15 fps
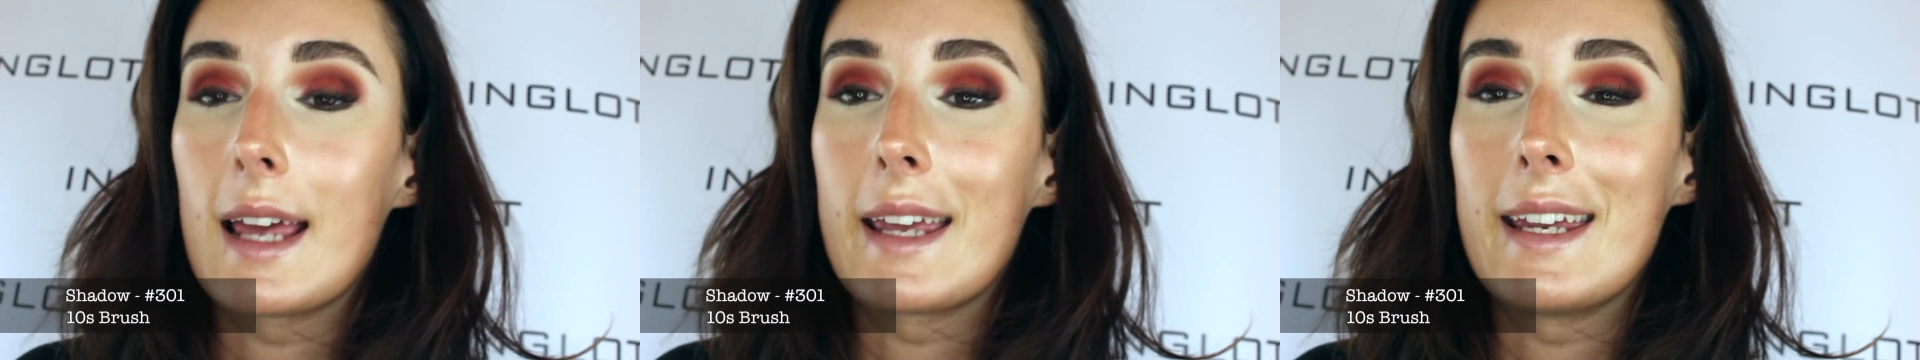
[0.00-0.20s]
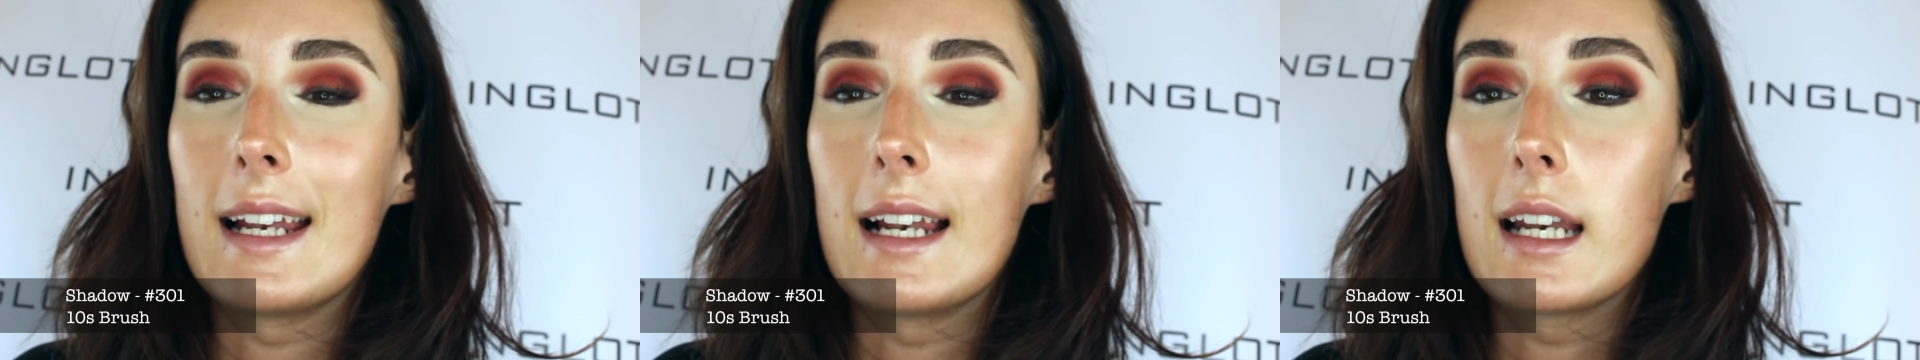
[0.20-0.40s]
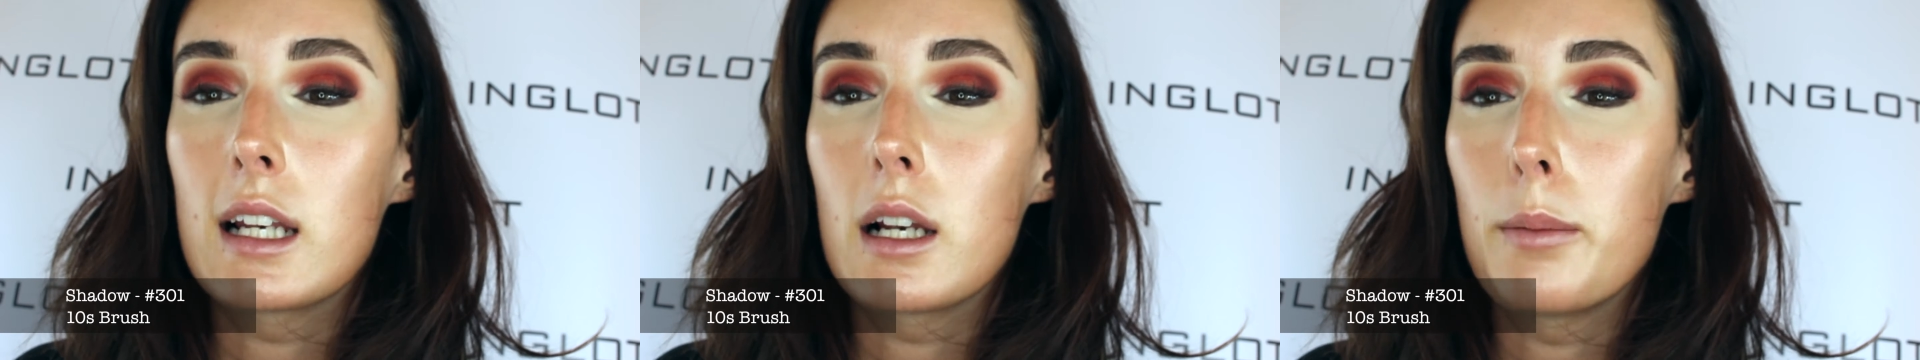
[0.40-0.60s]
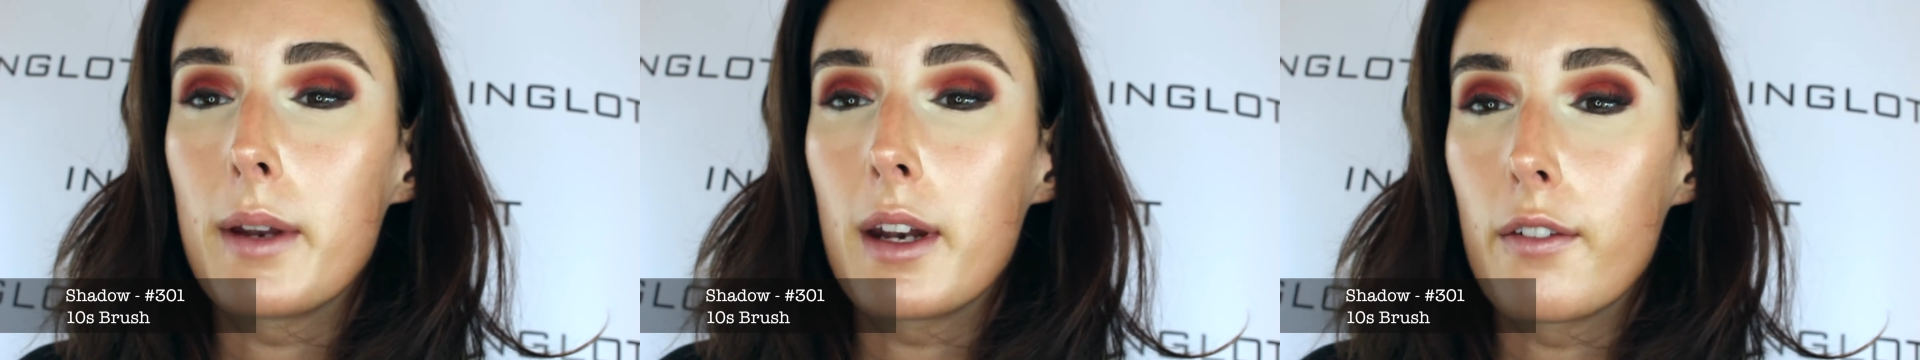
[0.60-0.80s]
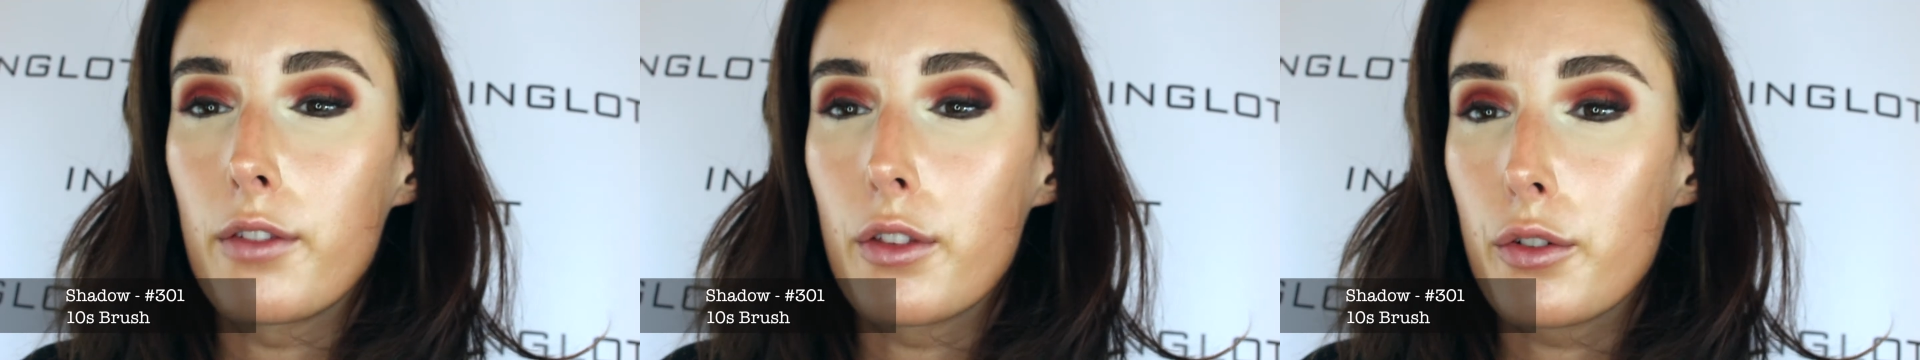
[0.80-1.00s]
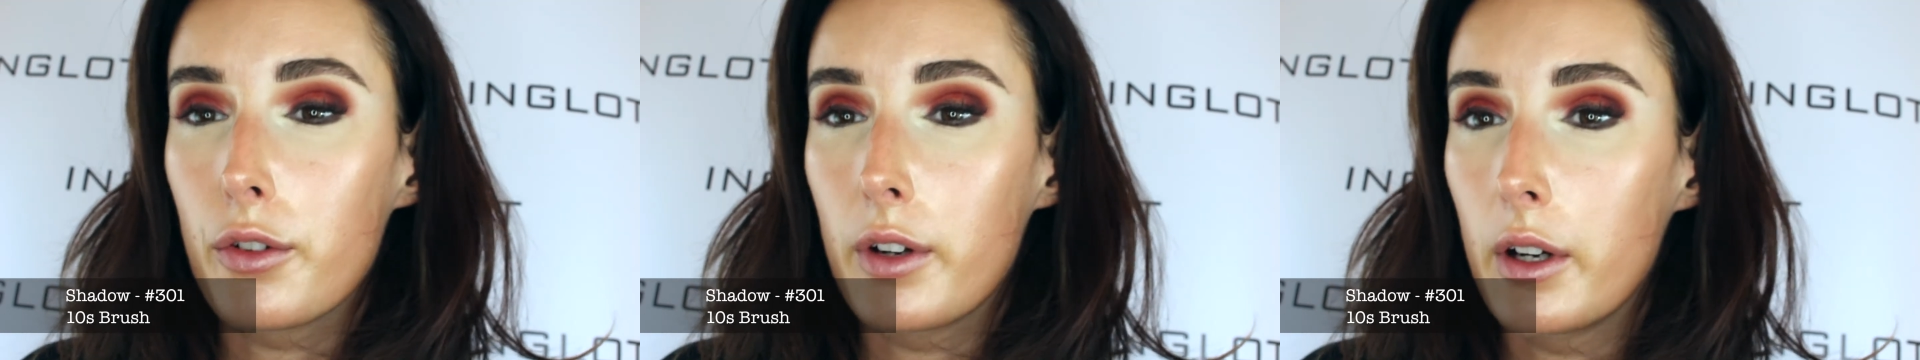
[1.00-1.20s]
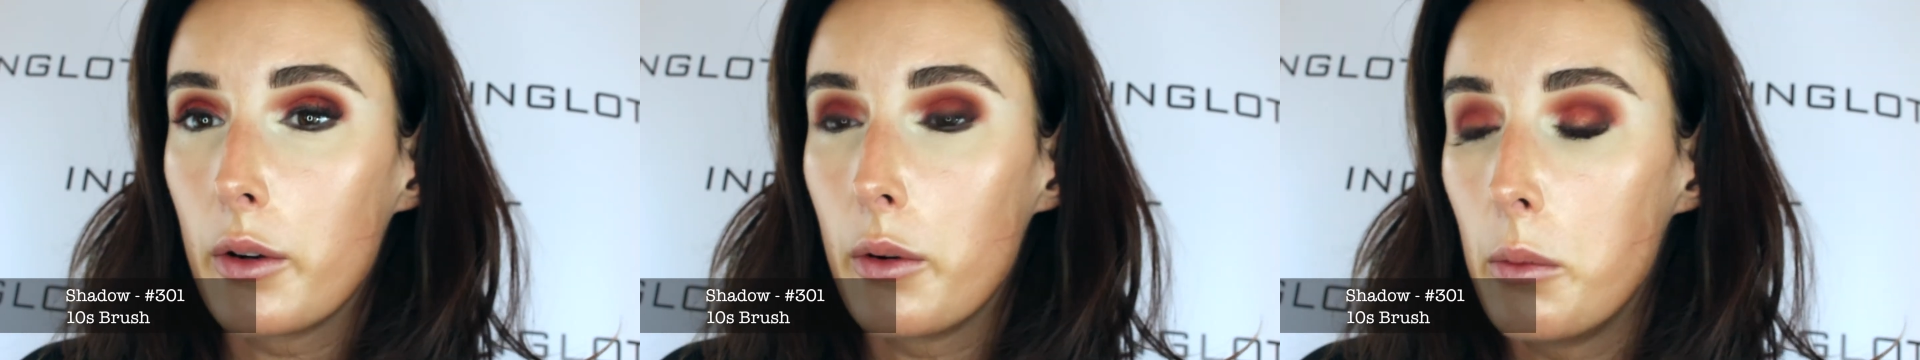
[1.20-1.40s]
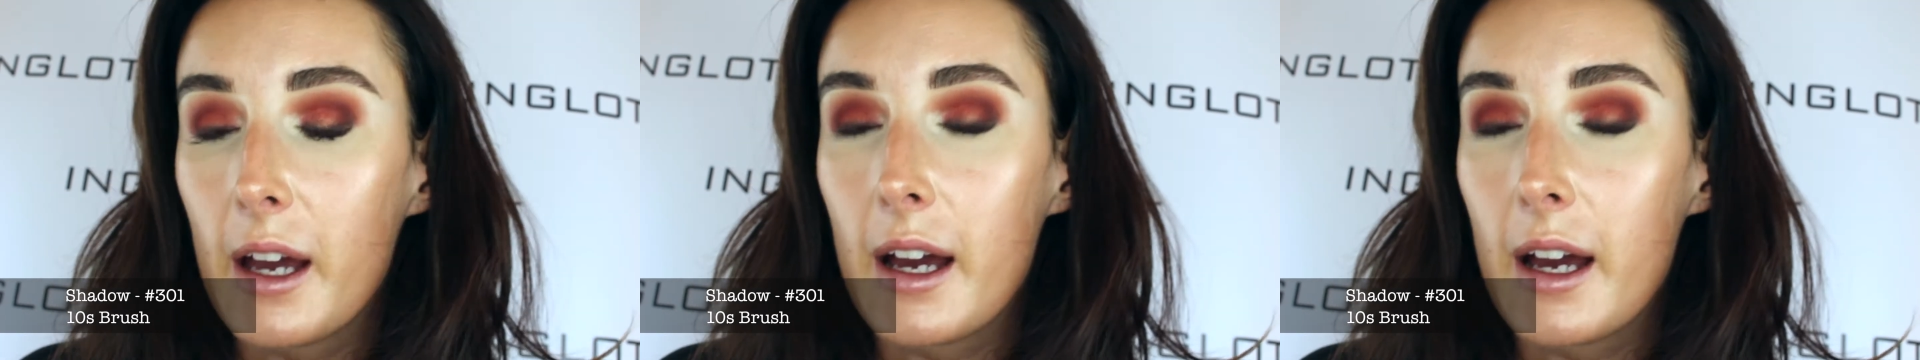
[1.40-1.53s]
a little bit of 30